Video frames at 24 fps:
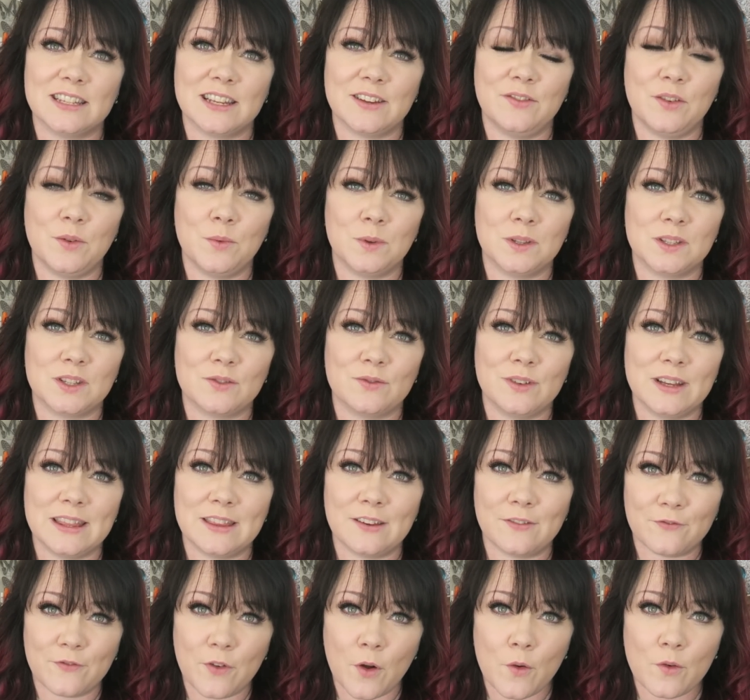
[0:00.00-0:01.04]
If you want to read
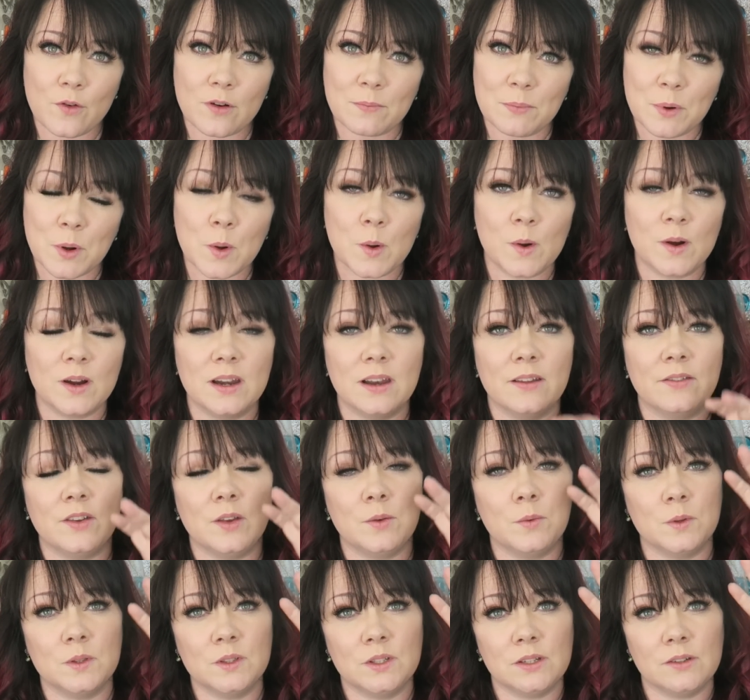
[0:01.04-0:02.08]
the full report and if you
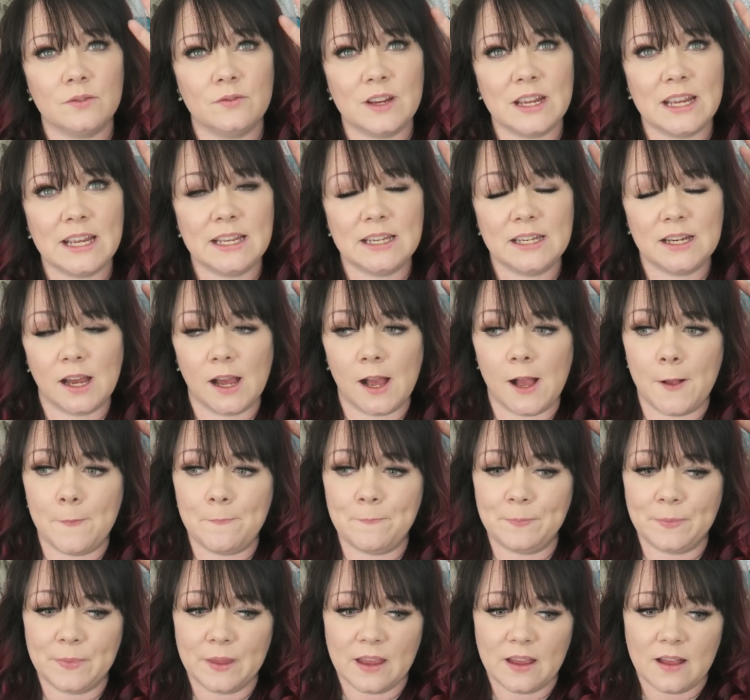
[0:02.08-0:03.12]
want to read
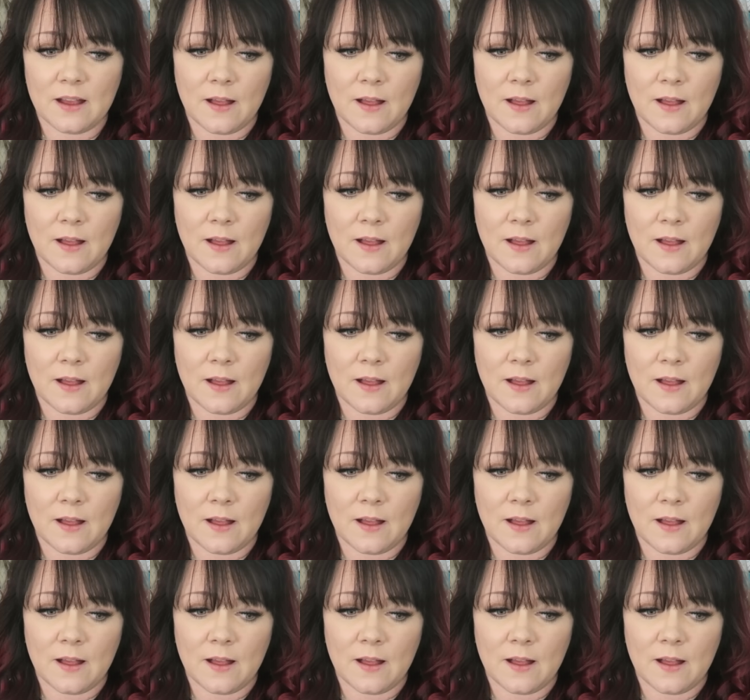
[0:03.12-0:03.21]
um,